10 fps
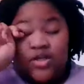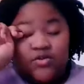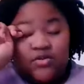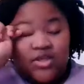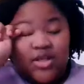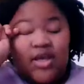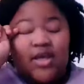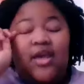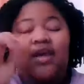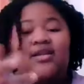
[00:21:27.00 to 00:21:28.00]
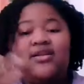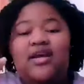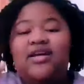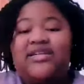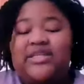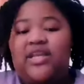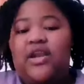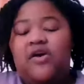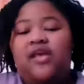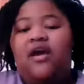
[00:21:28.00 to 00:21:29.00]
interesting. And just to
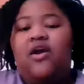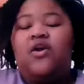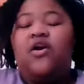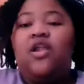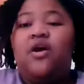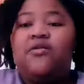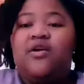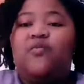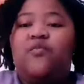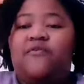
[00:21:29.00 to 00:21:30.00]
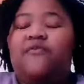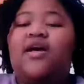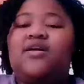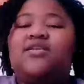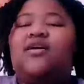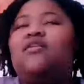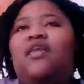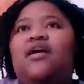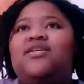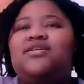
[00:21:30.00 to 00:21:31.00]
know that her clothing reflects all
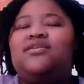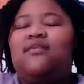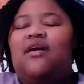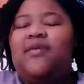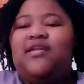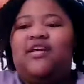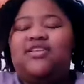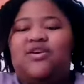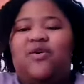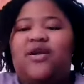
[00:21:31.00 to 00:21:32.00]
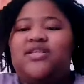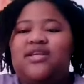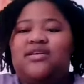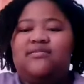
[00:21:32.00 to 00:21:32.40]
that is, I mean, it's crazy.